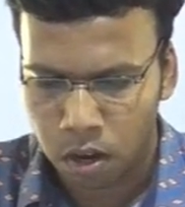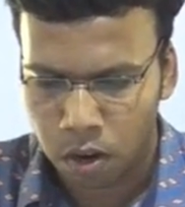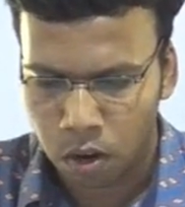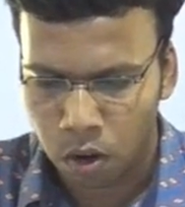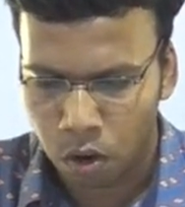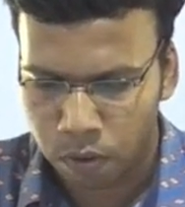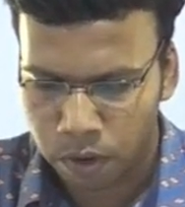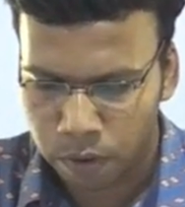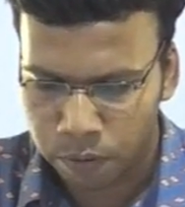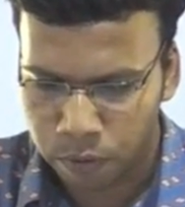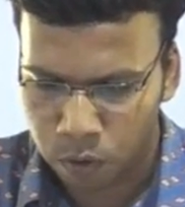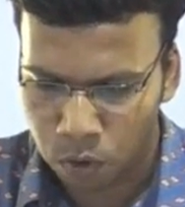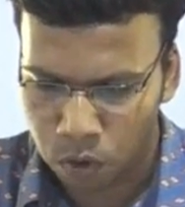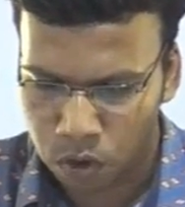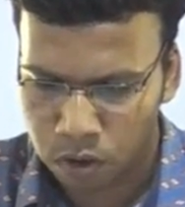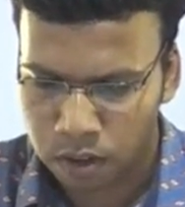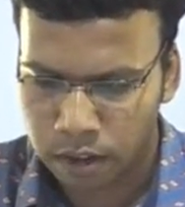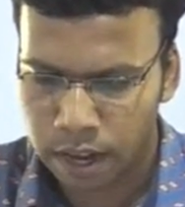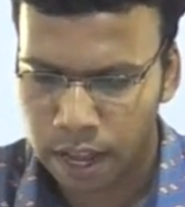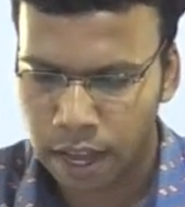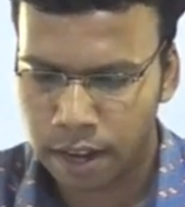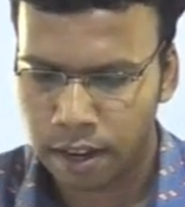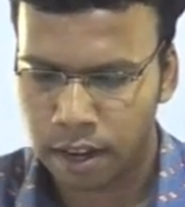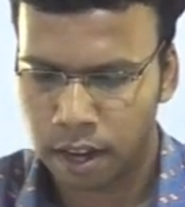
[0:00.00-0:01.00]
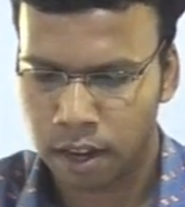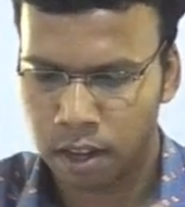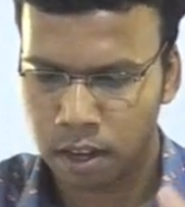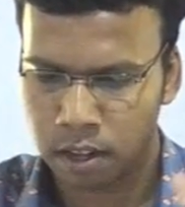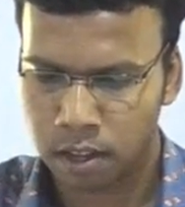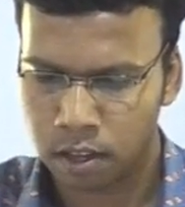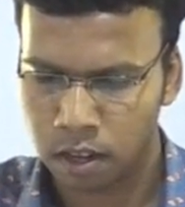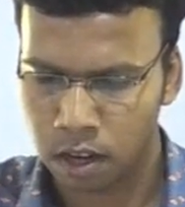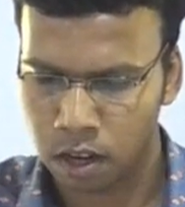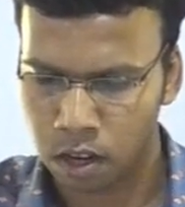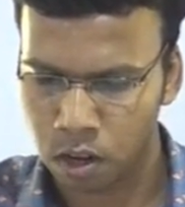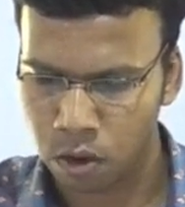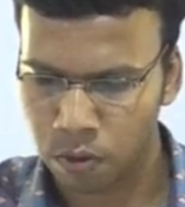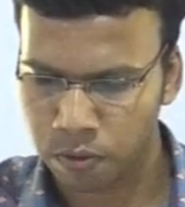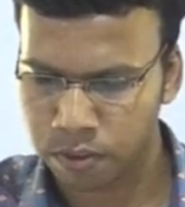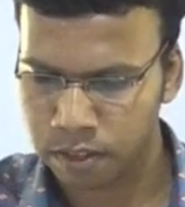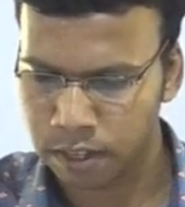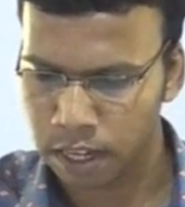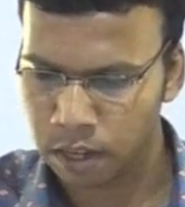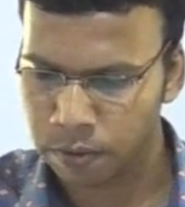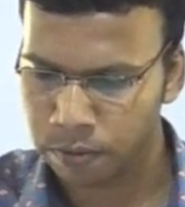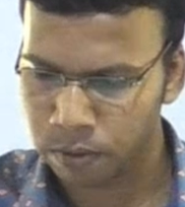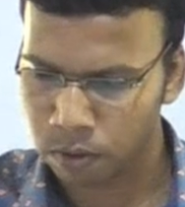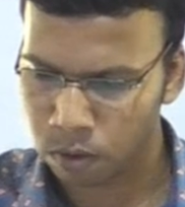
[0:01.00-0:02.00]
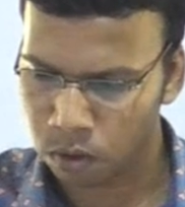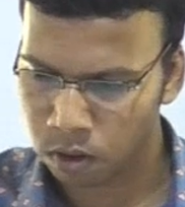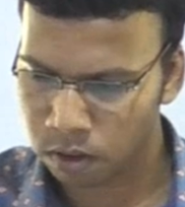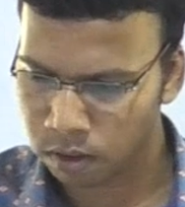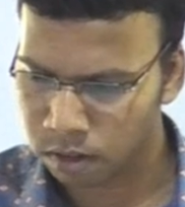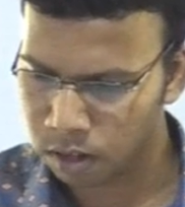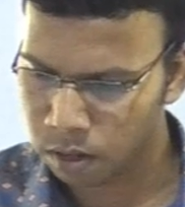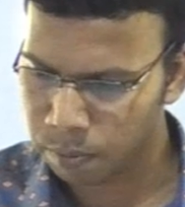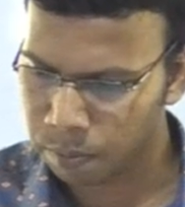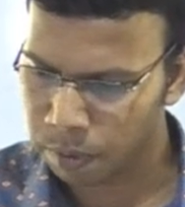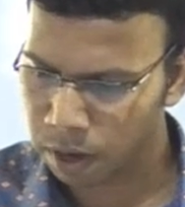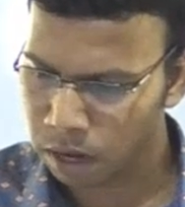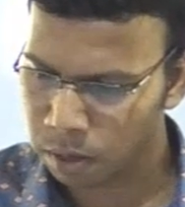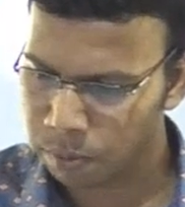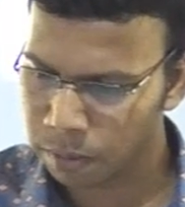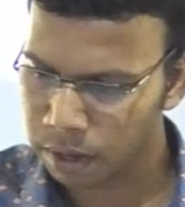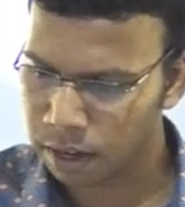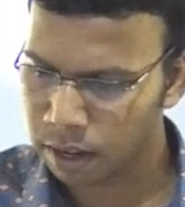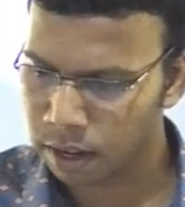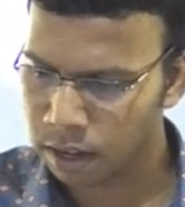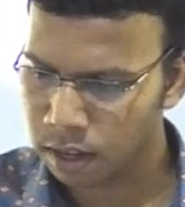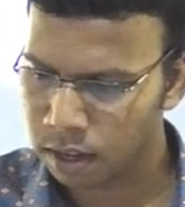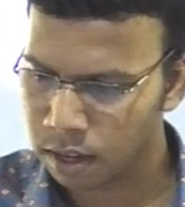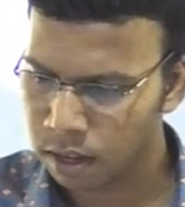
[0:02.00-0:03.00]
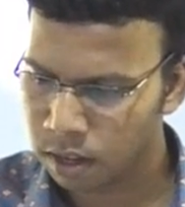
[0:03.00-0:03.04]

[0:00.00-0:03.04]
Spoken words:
over forest land under the control of State Forest Department